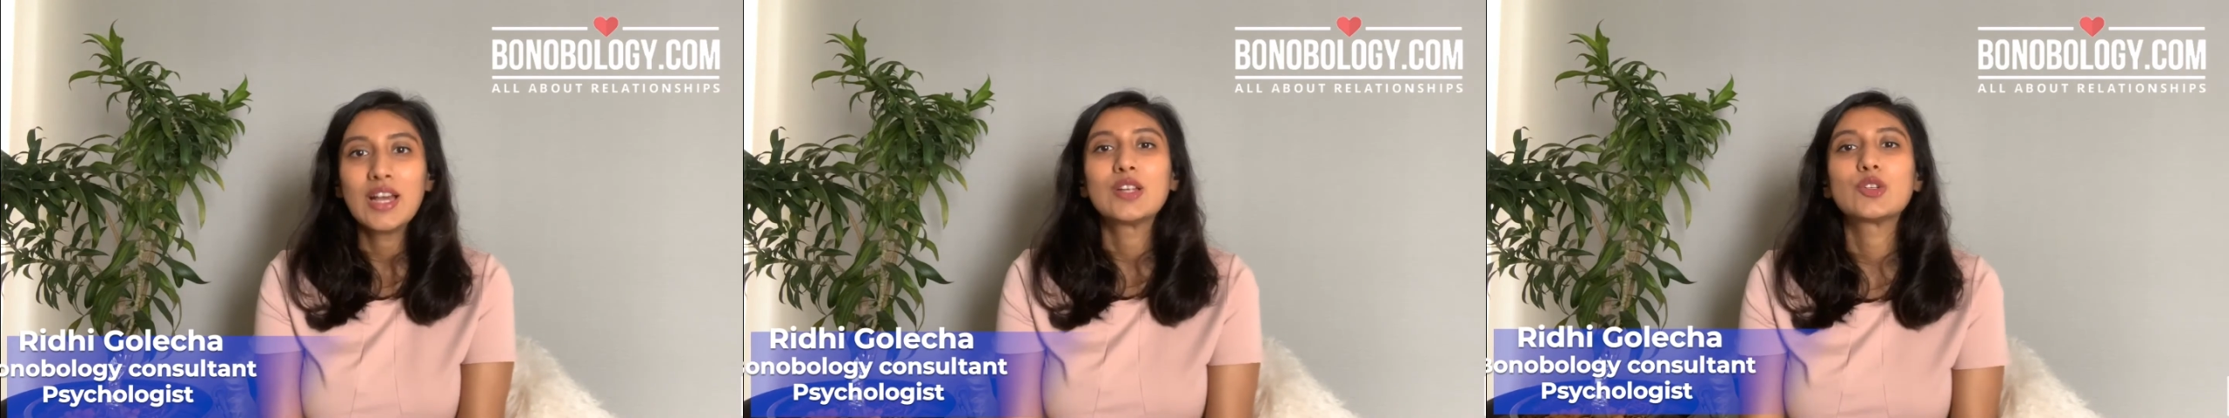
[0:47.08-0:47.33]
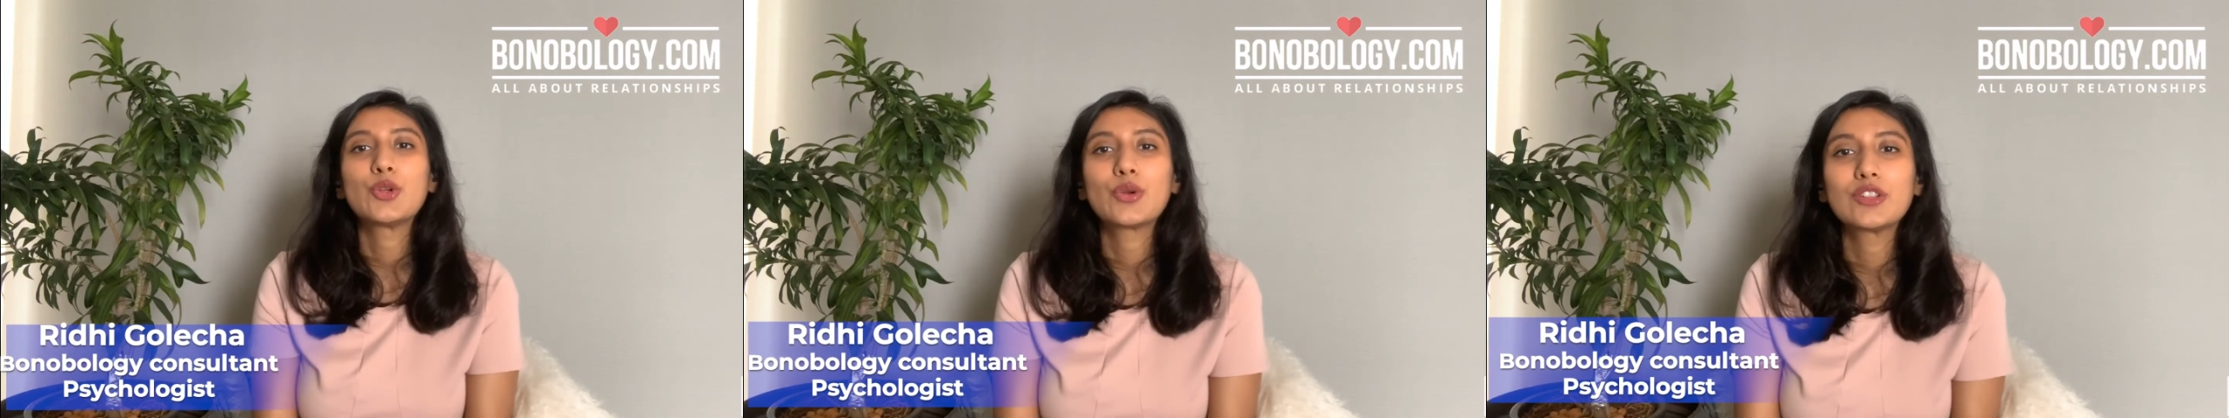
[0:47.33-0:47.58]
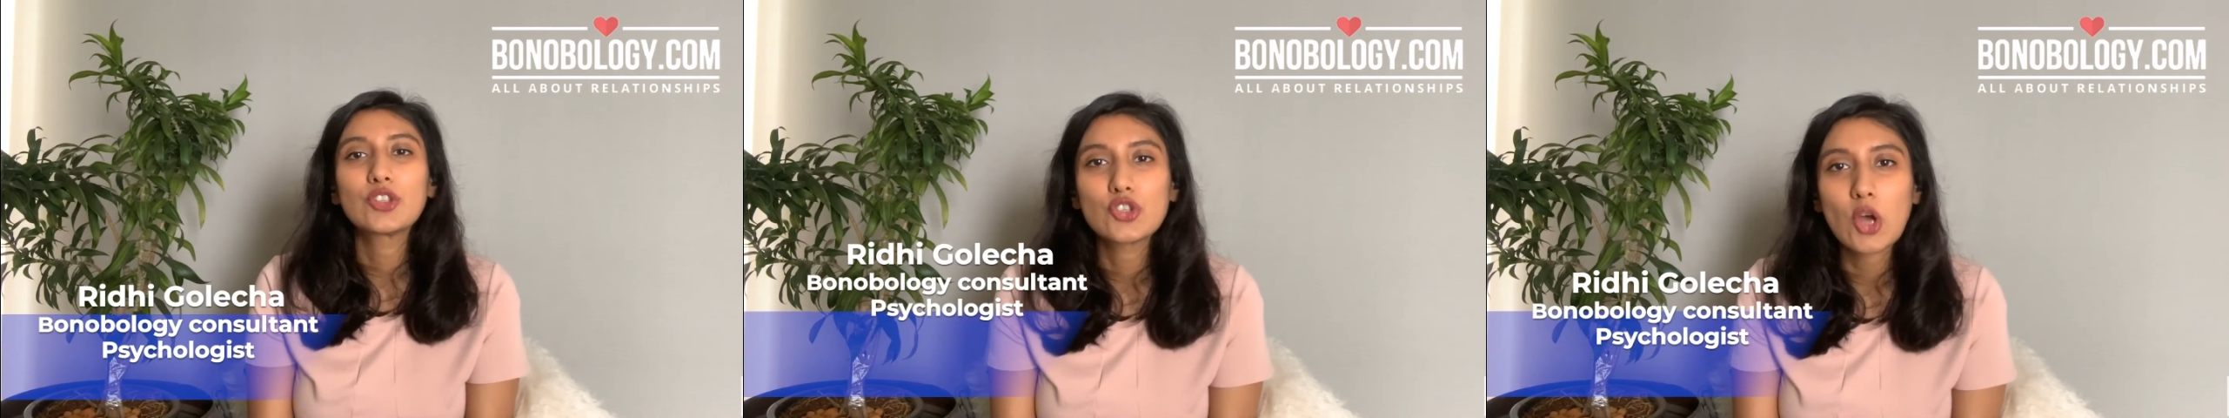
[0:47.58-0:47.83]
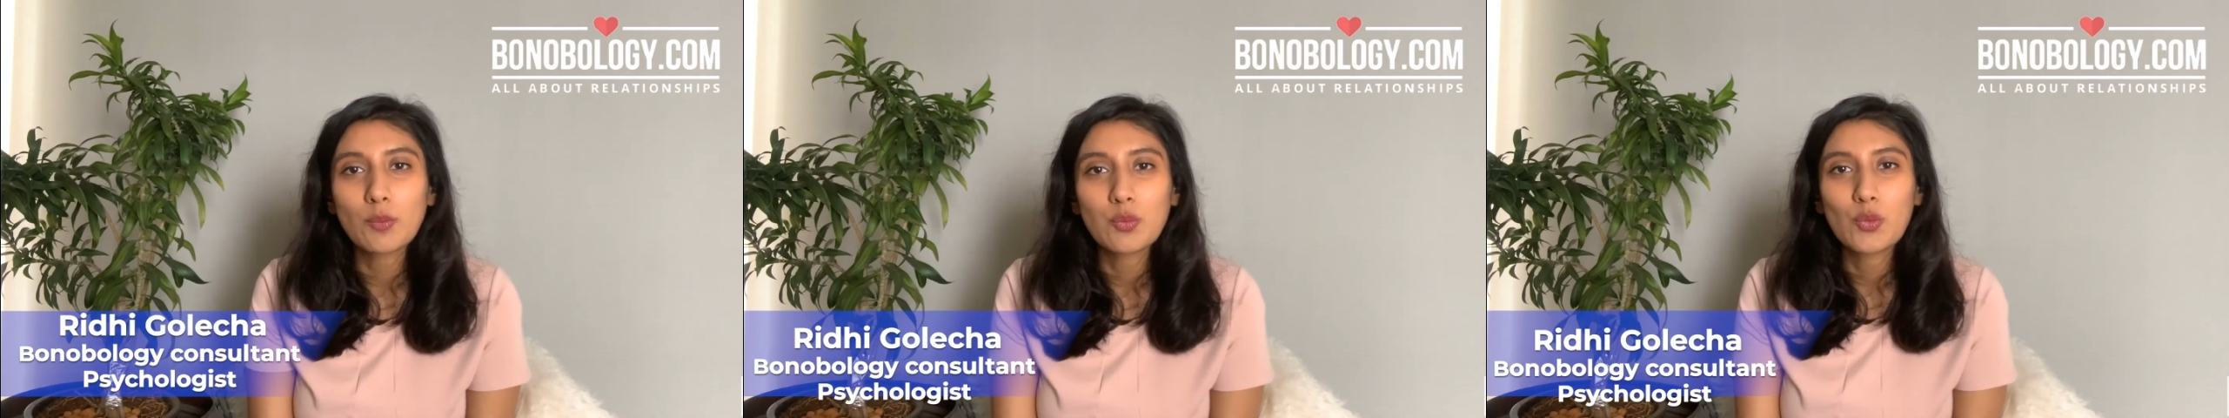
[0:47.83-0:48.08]
So you can
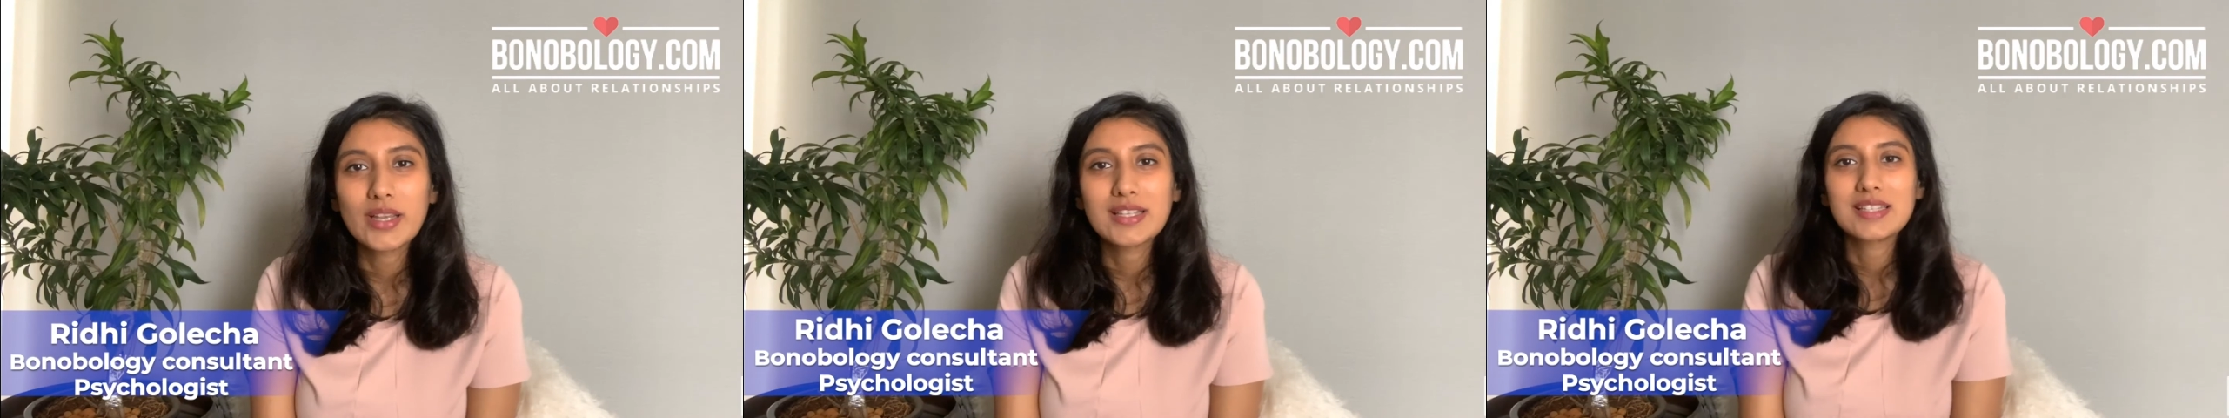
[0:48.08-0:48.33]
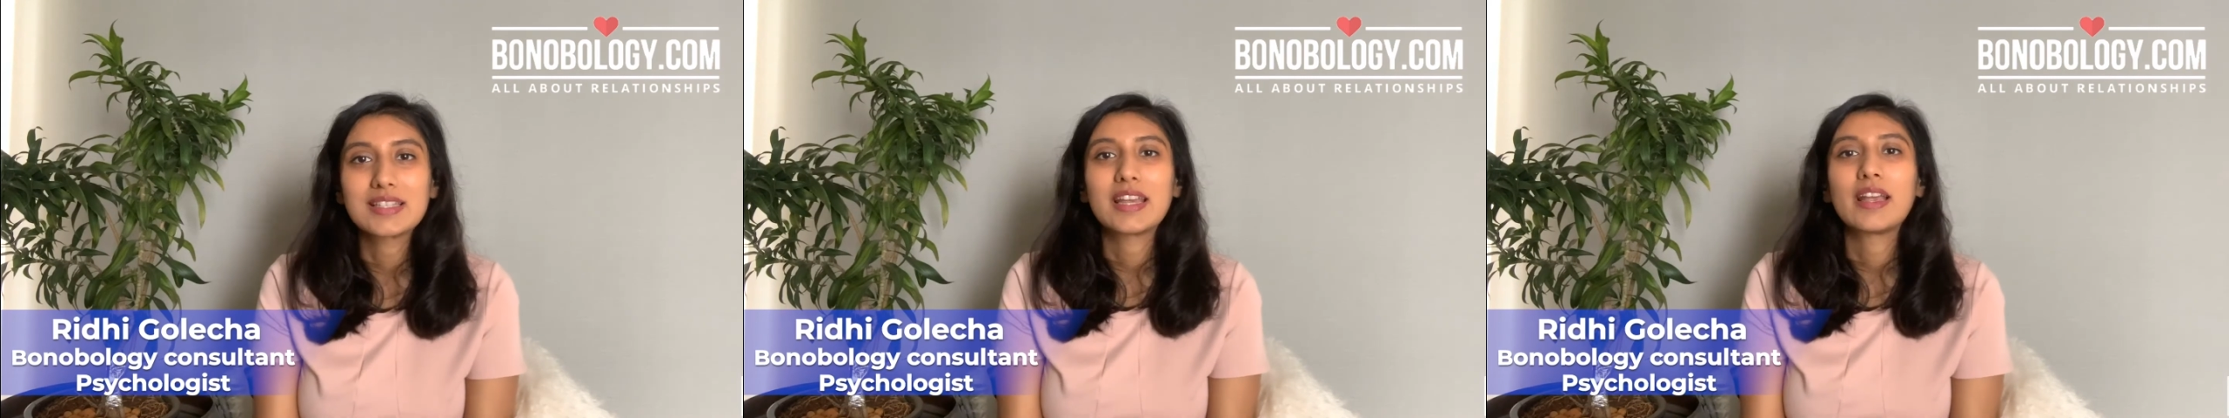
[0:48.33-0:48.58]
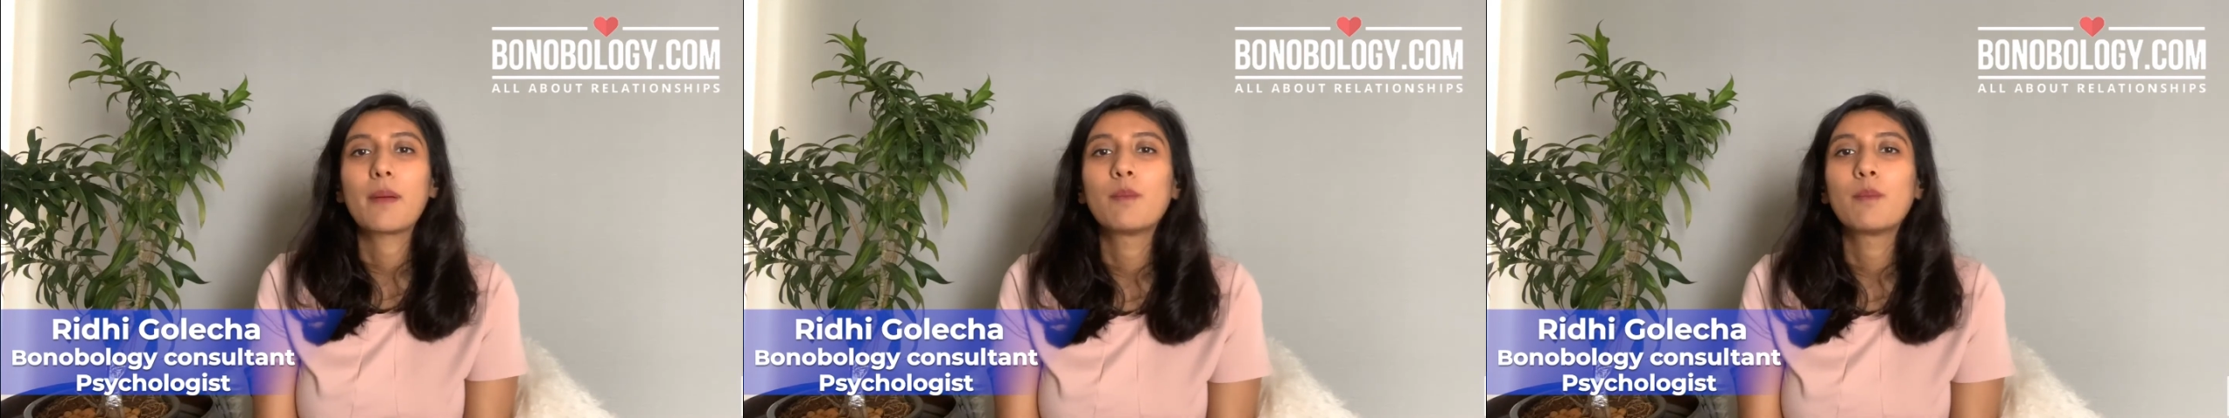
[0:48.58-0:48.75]
stop wasting